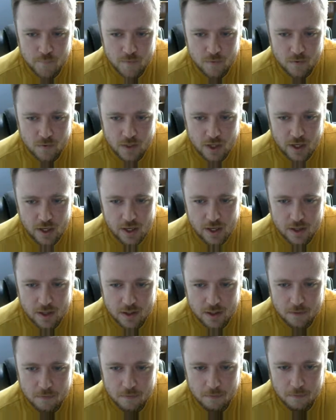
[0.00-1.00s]
The
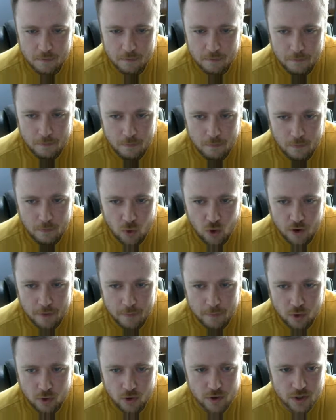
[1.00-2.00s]
more
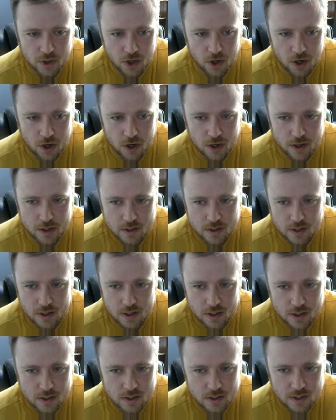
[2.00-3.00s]
important card
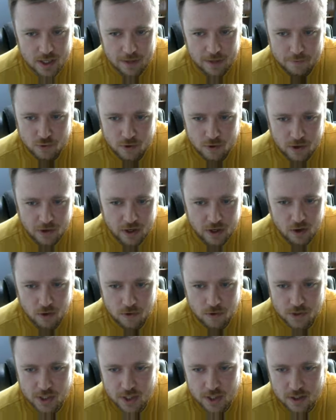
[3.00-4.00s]
is Temporary
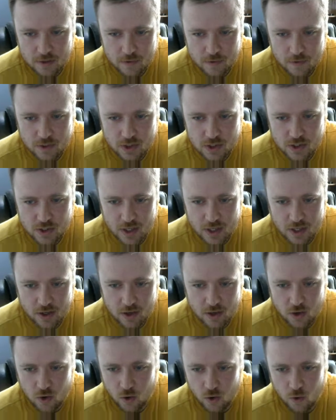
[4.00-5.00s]
Holding, which is like a
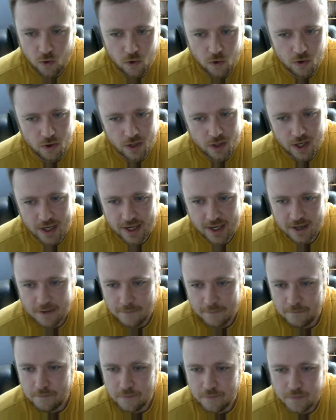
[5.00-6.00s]
cool, like,
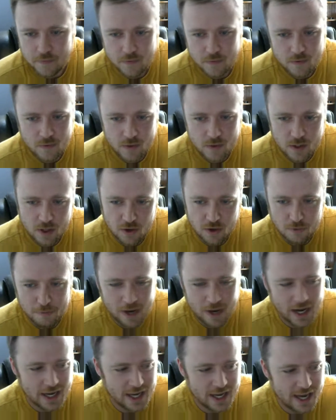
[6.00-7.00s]
you're
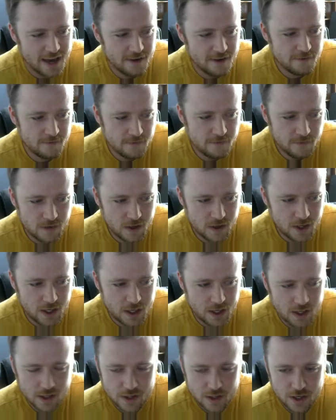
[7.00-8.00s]

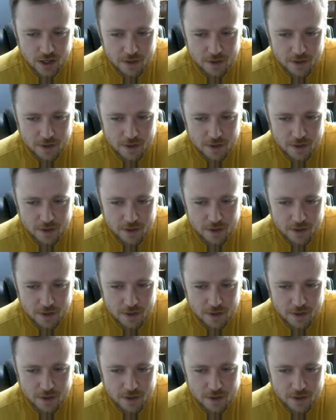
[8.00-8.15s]
Maiev-ing their